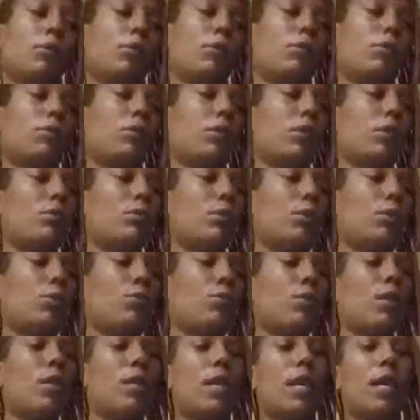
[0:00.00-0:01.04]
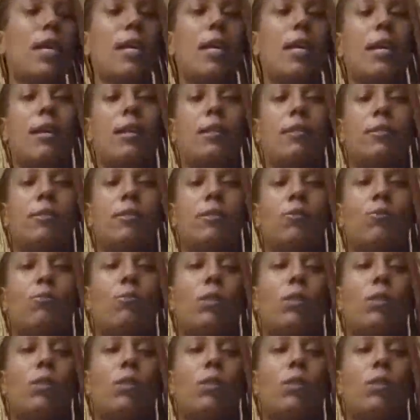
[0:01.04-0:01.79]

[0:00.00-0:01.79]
So some of you are not so